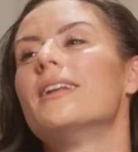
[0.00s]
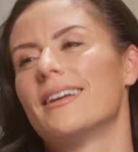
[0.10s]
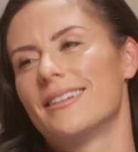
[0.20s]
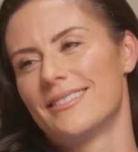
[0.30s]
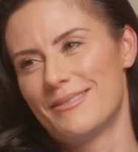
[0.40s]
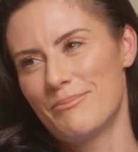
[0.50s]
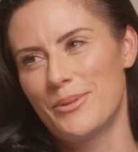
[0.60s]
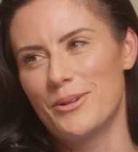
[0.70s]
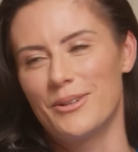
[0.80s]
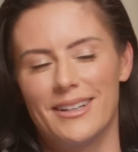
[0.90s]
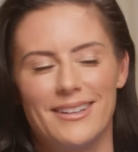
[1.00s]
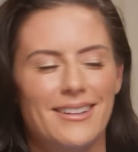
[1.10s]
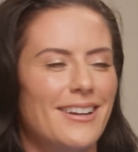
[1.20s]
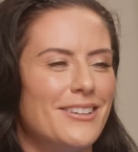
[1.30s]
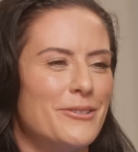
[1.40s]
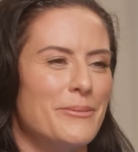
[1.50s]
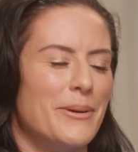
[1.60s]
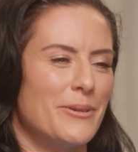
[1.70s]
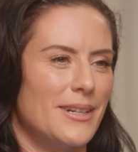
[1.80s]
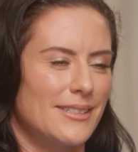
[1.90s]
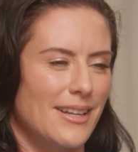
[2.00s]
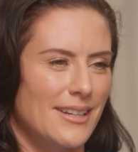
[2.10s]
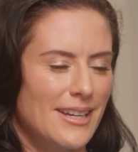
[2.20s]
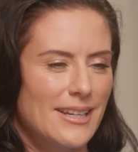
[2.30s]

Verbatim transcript: you it. You said baboot it. I don't even remember what I said.